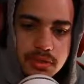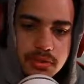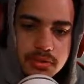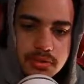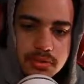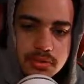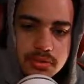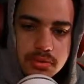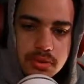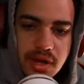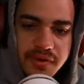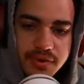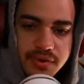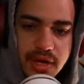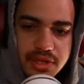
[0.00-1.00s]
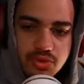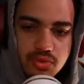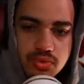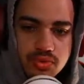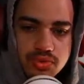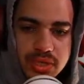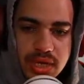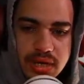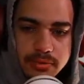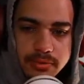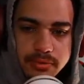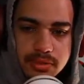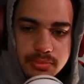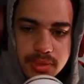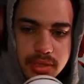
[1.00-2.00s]
I forgot the rules. I
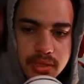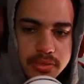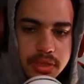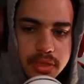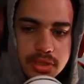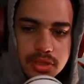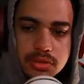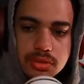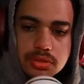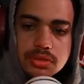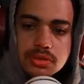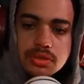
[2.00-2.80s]
wasn't paying attention.